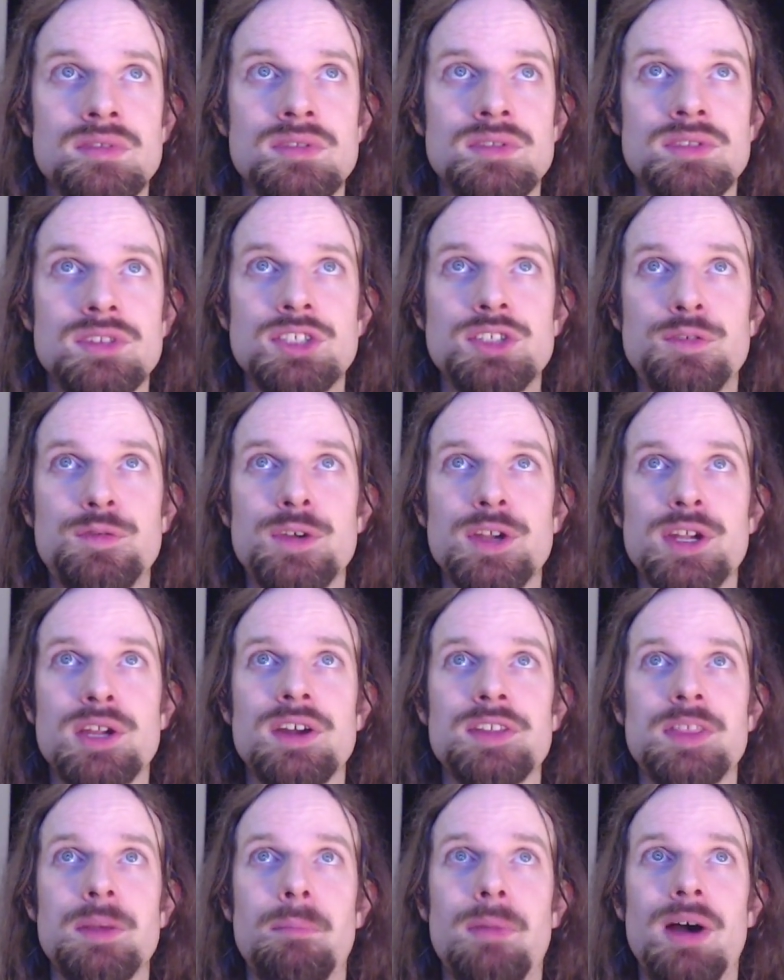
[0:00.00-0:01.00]
Did you figure
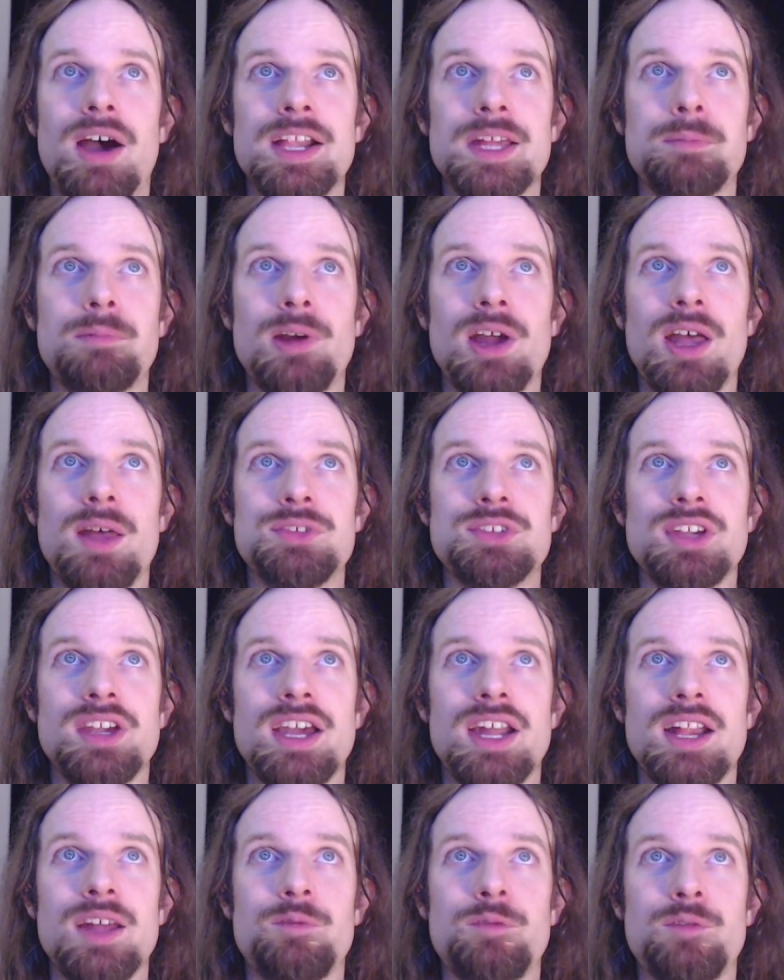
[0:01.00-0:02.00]
out the modding problems you
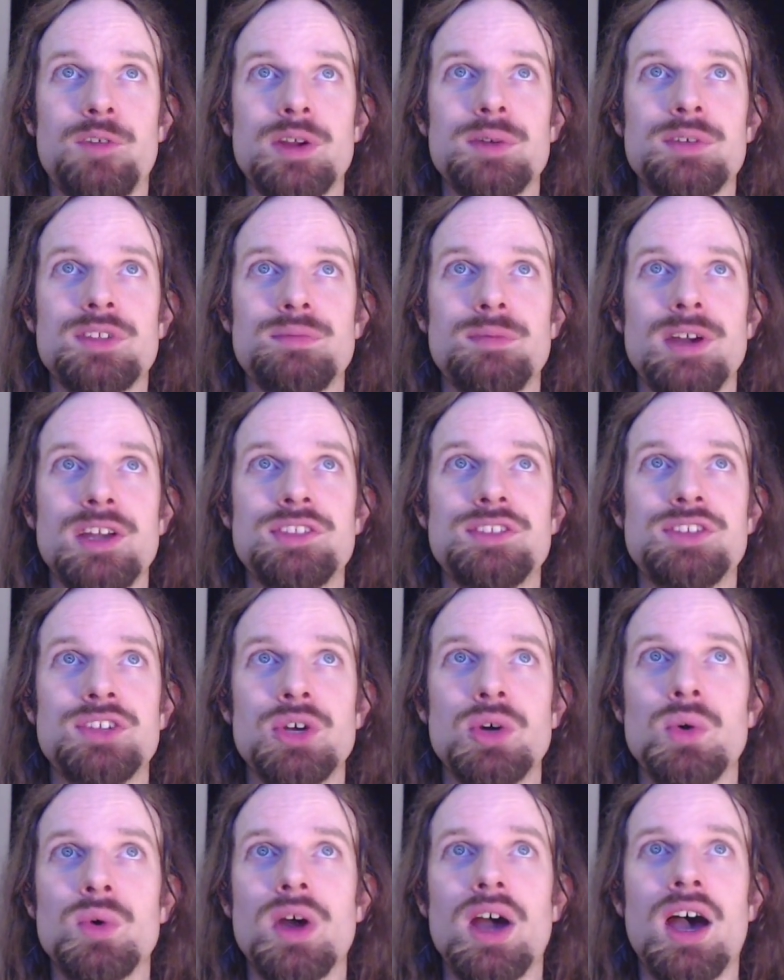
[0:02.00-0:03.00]
had on Freeman's Mind
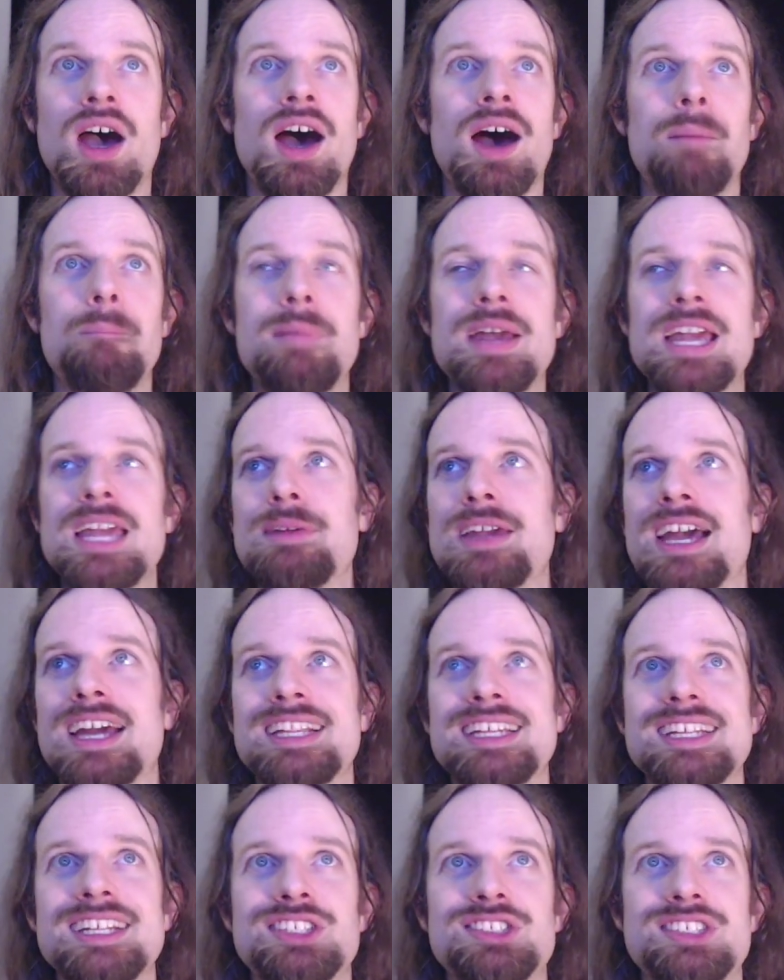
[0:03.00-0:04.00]
too? Maybe I
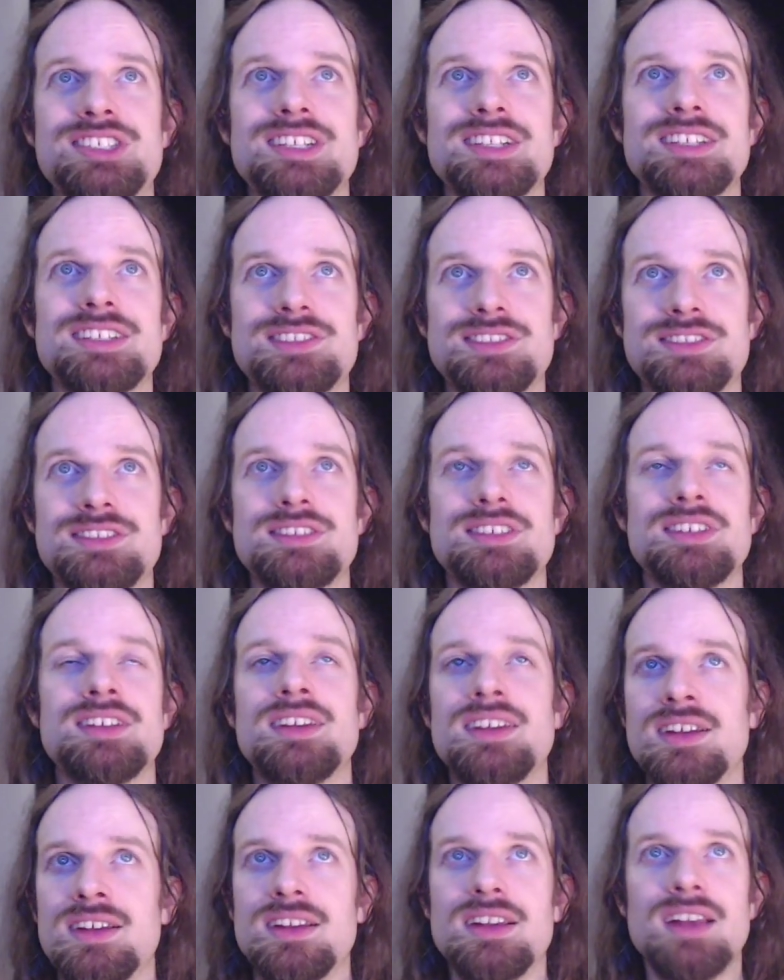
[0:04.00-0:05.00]
need to.
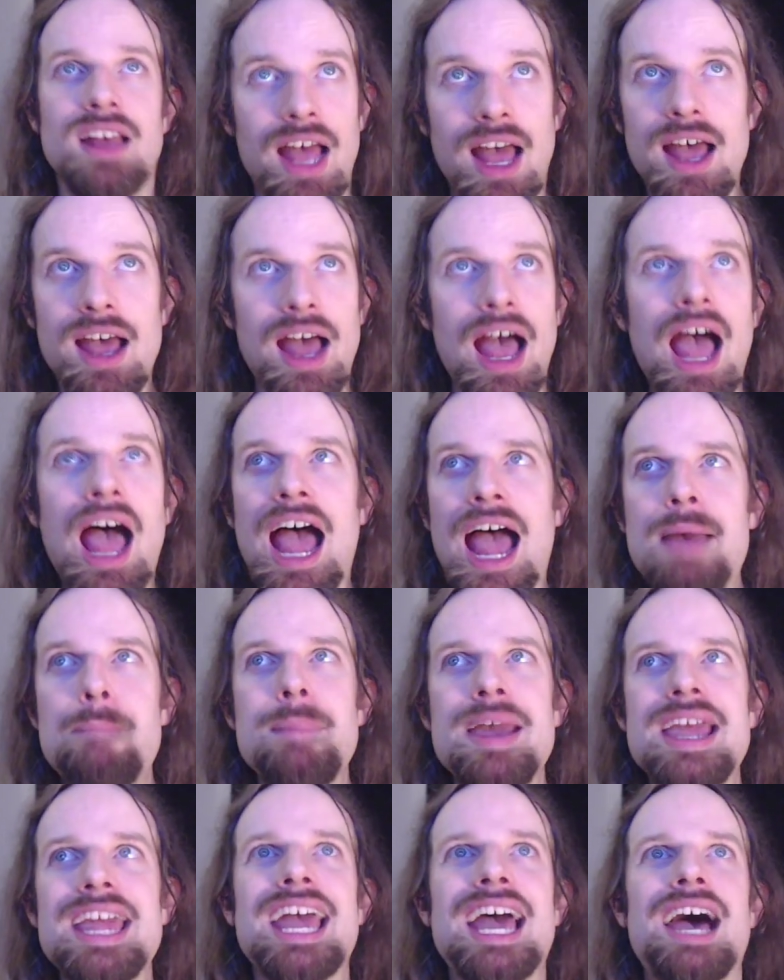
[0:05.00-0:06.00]
I
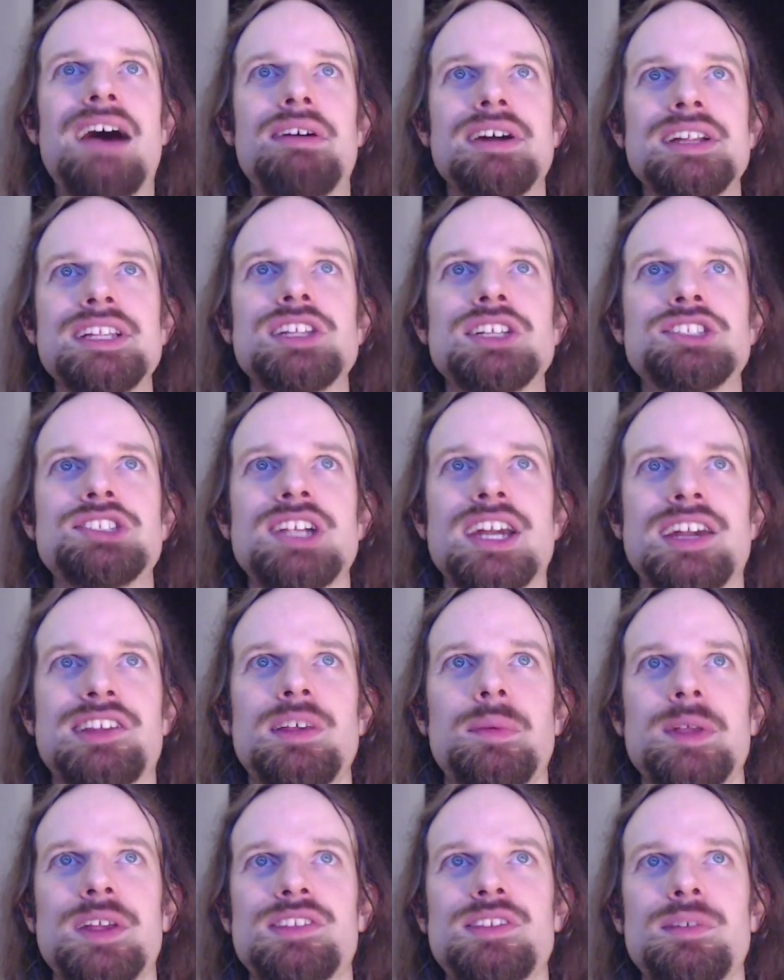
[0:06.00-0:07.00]
may have. I need to check
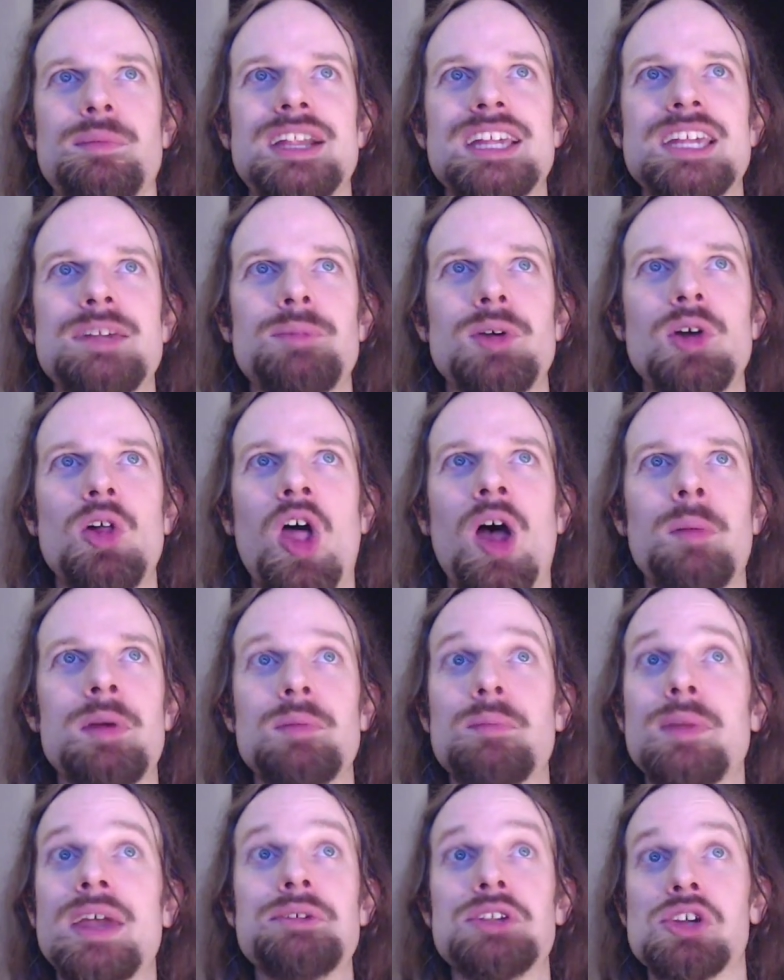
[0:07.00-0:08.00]
something somebody emailed on me.
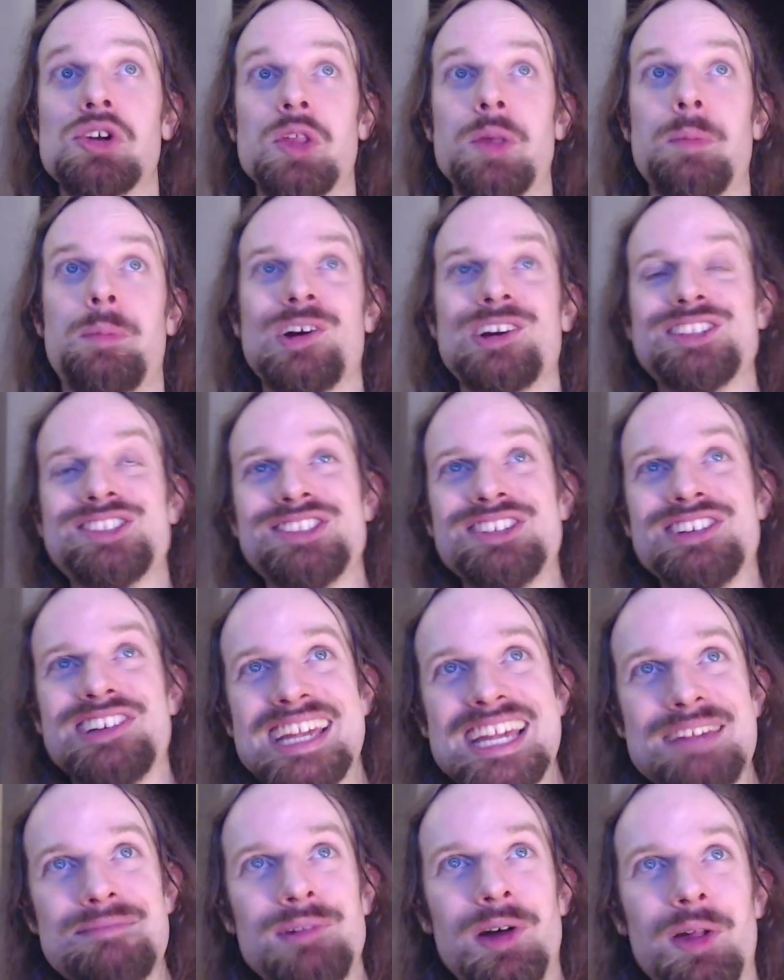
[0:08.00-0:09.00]
Maybe you're the person who
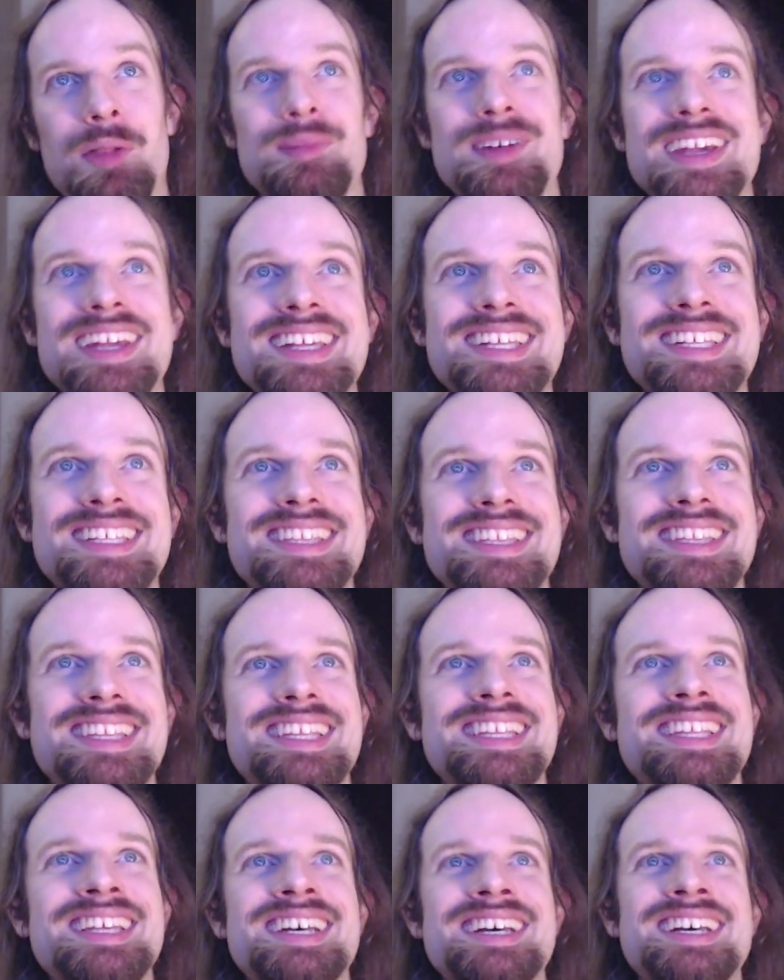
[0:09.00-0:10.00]
emailed me.
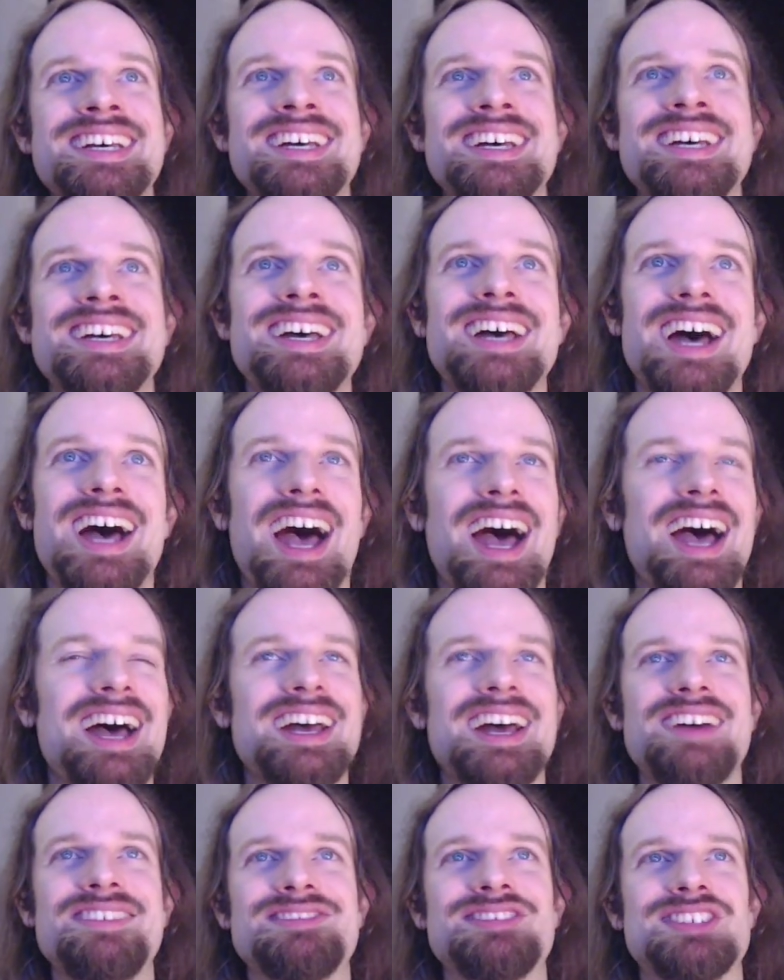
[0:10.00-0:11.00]

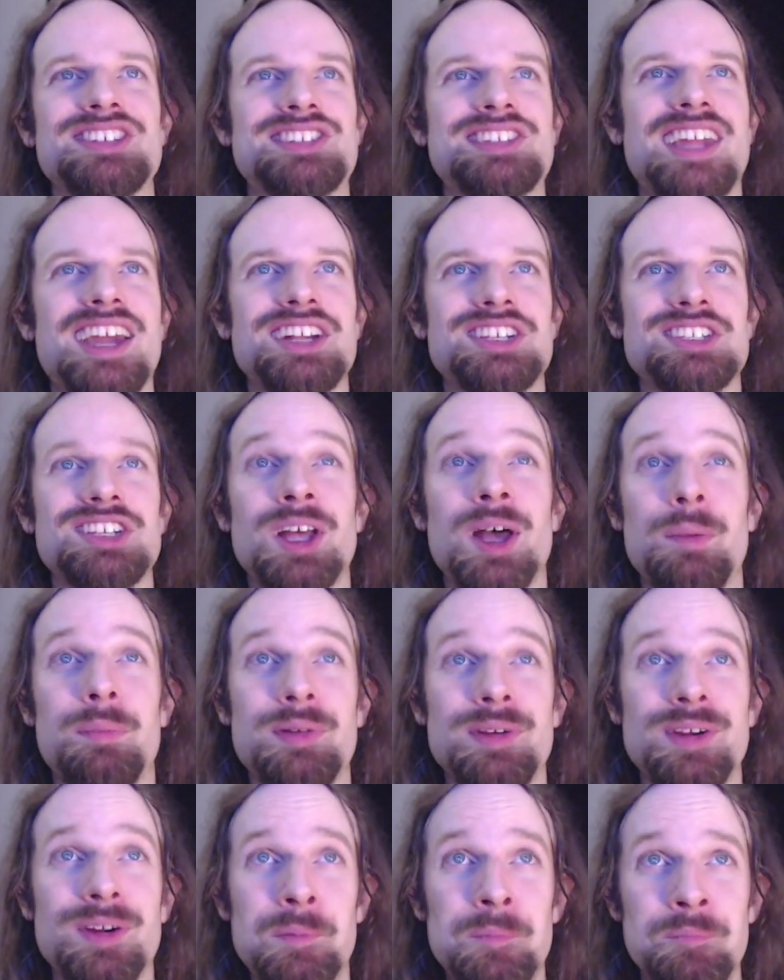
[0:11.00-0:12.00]
I'm just catching up
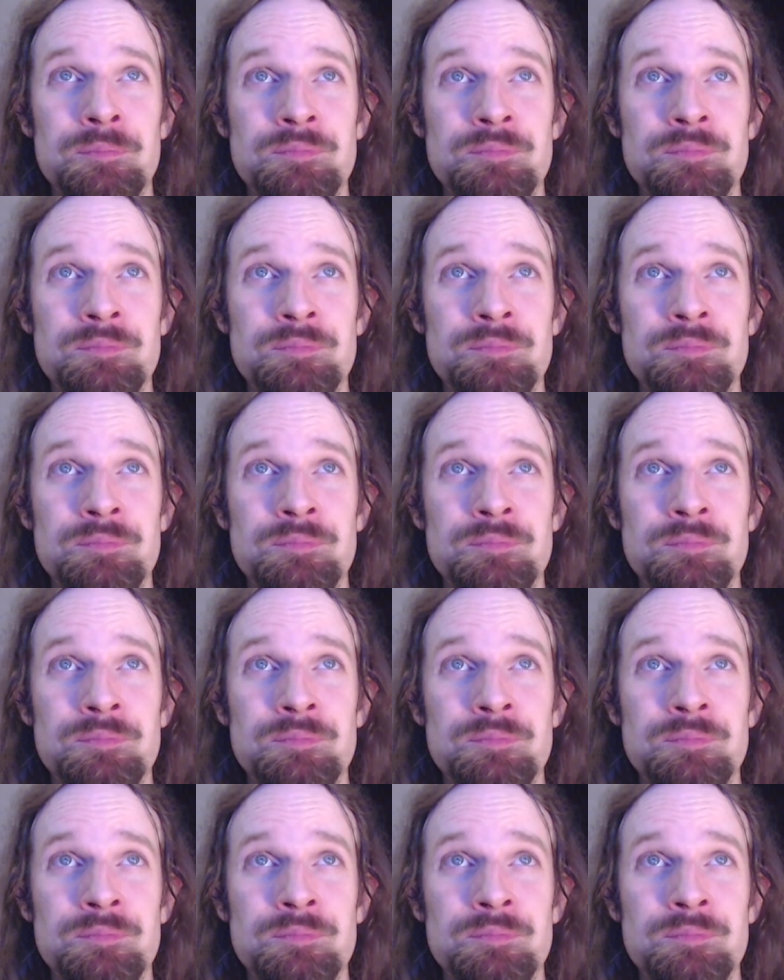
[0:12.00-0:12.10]
here.